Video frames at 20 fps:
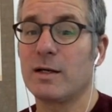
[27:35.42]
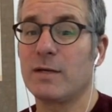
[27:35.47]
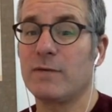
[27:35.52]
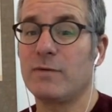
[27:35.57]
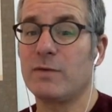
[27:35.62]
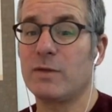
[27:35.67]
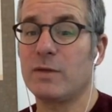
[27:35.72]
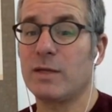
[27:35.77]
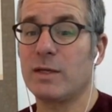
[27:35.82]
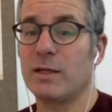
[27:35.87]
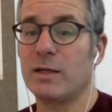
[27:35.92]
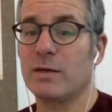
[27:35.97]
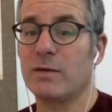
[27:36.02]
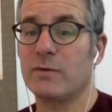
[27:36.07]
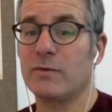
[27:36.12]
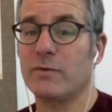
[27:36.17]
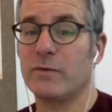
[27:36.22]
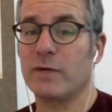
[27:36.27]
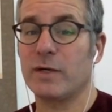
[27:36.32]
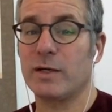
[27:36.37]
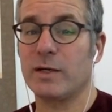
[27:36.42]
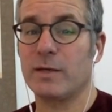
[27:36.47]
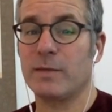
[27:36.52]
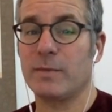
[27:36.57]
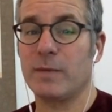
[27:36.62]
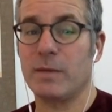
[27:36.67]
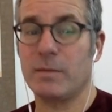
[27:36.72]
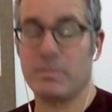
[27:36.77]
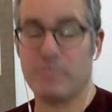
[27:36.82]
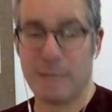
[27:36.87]

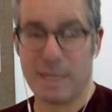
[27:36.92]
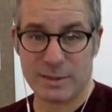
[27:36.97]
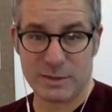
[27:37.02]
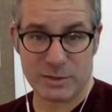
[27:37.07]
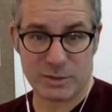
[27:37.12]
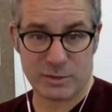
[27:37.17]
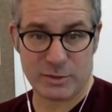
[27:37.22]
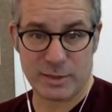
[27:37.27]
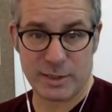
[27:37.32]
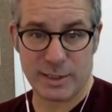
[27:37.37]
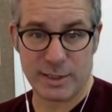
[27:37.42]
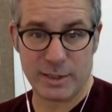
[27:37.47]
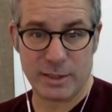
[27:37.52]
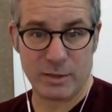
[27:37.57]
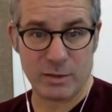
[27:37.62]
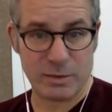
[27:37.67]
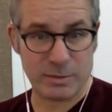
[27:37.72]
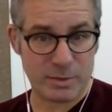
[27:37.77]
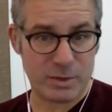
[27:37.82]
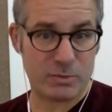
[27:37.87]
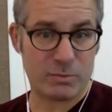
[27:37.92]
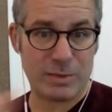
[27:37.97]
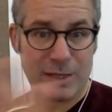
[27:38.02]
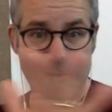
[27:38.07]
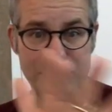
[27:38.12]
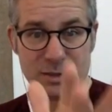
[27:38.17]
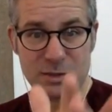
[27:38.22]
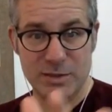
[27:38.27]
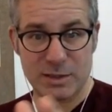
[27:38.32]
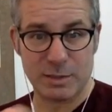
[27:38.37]
a master in Aikido, I'm going to
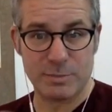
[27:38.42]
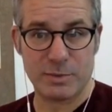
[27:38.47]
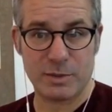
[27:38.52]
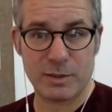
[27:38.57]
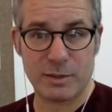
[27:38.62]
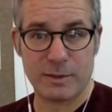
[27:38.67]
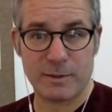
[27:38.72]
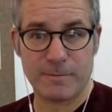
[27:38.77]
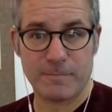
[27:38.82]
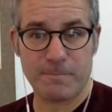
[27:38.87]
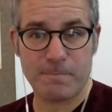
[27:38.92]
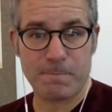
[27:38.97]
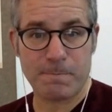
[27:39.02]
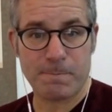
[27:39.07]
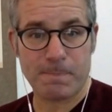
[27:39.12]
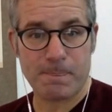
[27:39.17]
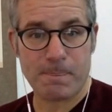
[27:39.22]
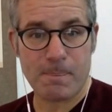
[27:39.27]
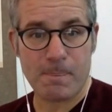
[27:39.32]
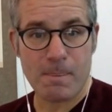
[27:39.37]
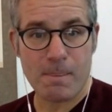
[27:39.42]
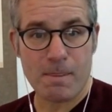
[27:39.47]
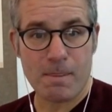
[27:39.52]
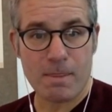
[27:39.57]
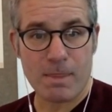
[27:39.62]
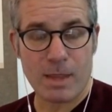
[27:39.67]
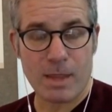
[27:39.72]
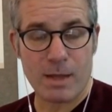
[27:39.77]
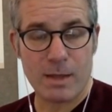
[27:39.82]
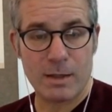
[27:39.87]
wrap this up here.
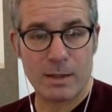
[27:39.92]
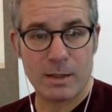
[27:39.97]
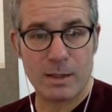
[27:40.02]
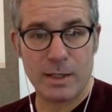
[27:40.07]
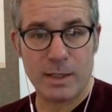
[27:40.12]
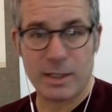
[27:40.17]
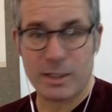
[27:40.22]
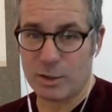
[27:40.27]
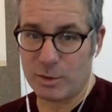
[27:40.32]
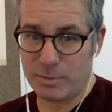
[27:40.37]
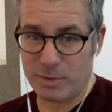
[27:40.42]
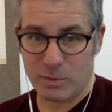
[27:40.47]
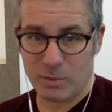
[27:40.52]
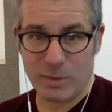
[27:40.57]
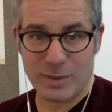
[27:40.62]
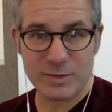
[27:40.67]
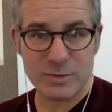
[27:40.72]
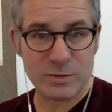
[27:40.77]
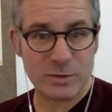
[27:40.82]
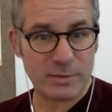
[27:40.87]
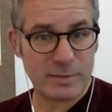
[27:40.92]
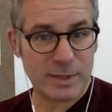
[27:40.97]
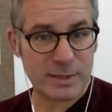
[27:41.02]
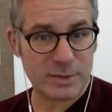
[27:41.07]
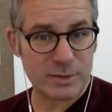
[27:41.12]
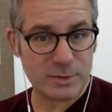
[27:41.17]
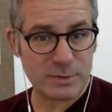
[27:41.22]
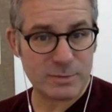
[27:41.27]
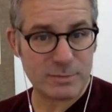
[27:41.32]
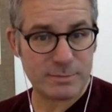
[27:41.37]
It could be a Western
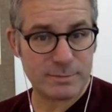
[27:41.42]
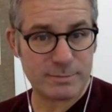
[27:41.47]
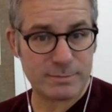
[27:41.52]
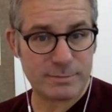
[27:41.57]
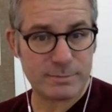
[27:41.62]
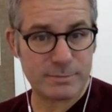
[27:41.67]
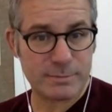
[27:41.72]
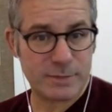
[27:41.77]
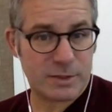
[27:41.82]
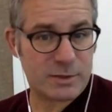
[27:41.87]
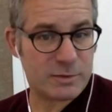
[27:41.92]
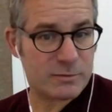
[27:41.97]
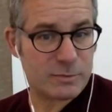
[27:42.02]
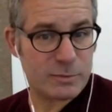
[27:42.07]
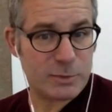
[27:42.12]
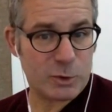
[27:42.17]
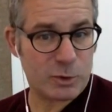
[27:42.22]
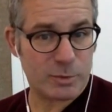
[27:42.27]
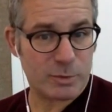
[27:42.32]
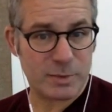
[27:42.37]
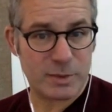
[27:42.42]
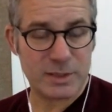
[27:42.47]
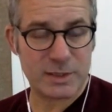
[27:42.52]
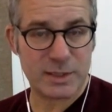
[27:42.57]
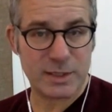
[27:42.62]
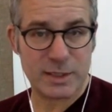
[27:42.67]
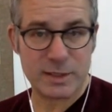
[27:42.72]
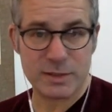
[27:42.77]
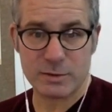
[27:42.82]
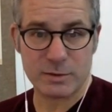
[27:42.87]
master, from Europe or the
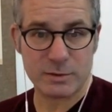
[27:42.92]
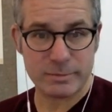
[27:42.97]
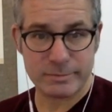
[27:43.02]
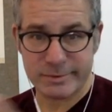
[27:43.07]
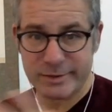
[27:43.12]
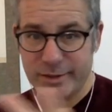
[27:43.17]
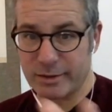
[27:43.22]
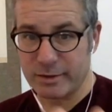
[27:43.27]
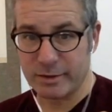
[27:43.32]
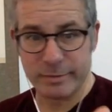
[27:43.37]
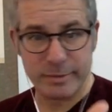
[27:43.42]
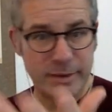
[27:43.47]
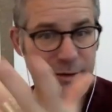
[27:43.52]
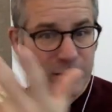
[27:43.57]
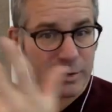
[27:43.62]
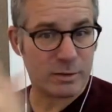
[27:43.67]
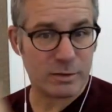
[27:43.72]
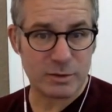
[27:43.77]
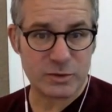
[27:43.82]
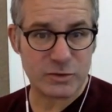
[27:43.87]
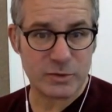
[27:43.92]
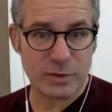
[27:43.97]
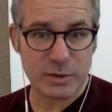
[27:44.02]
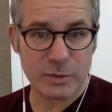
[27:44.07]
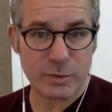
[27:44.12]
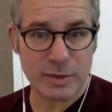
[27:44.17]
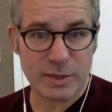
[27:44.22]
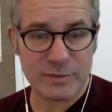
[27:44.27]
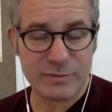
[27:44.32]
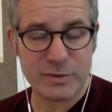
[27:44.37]
States or South America or
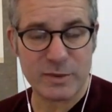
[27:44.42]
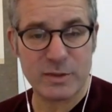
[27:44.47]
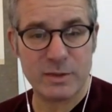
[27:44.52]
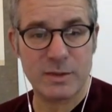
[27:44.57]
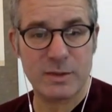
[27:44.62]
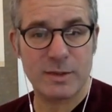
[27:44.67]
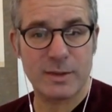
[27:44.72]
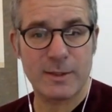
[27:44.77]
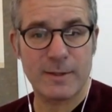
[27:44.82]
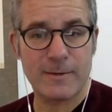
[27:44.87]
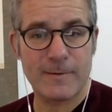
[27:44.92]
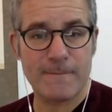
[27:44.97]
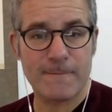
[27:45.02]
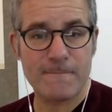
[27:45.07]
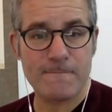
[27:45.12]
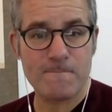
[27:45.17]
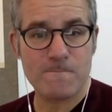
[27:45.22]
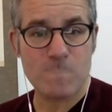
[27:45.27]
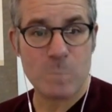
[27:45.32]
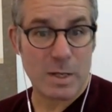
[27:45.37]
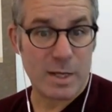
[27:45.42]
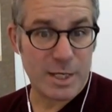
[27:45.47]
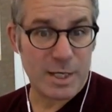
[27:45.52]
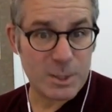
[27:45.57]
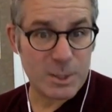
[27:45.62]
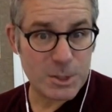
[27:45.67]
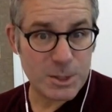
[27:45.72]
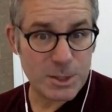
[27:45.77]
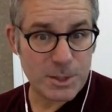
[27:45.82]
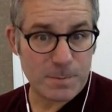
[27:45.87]
Australia, wherever.
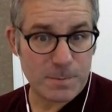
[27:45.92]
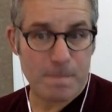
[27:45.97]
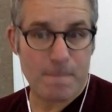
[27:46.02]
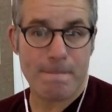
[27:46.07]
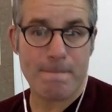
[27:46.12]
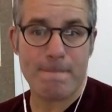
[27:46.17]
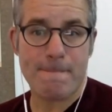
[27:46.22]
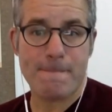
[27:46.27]
Asia.